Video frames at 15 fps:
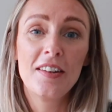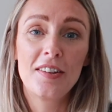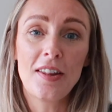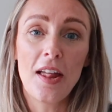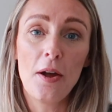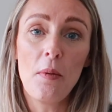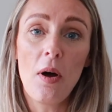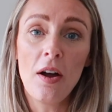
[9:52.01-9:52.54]

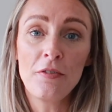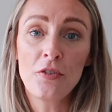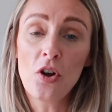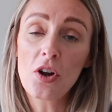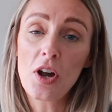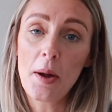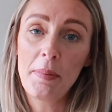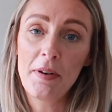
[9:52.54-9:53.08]
So I've
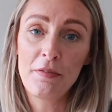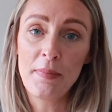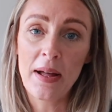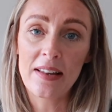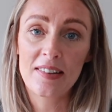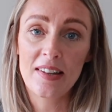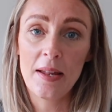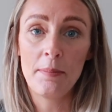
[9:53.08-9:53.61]
got a couple of
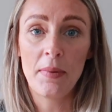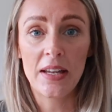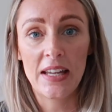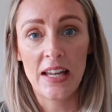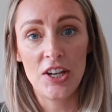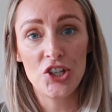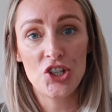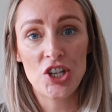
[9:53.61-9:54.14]
mats in my
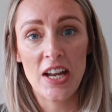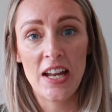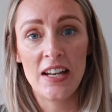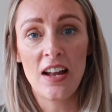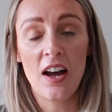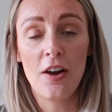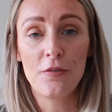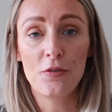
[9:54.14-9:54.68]

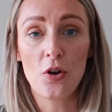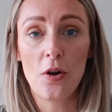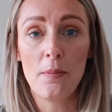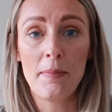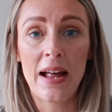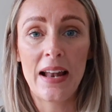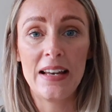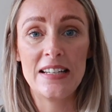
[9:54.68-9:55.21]
kitchen, I've got
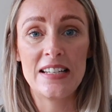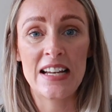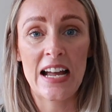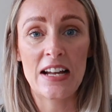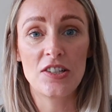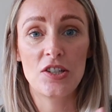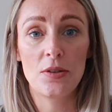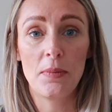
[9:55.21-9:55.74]
a mat leading
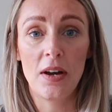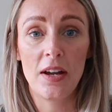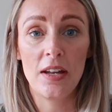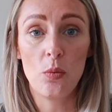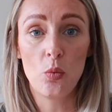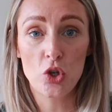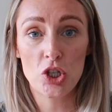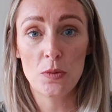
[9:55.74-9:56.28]
out to
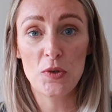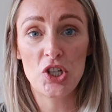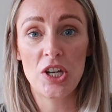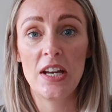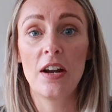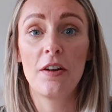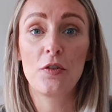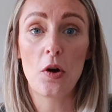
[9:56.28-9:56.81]
my washing
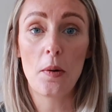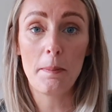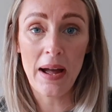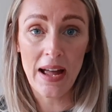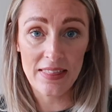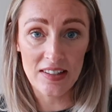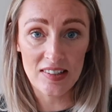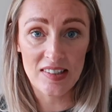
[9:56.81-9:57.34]
machine, I've got a
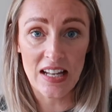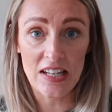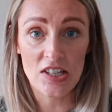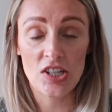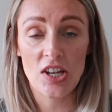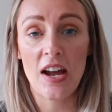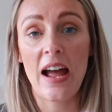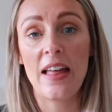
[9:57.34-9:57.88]
mat in the
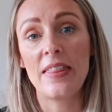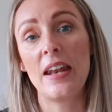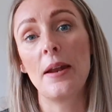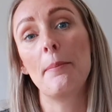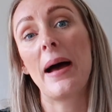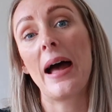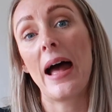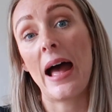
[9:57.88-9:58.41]
centre and then
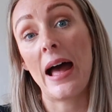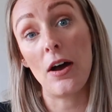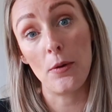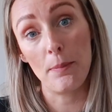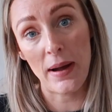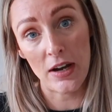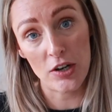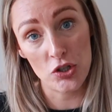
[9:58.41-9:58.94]
a mat at
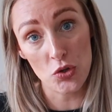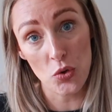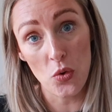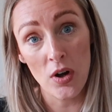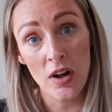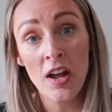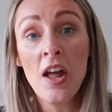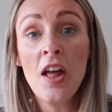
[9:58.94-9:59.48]
our back
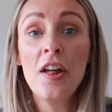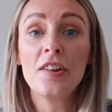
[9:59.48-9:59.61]
door.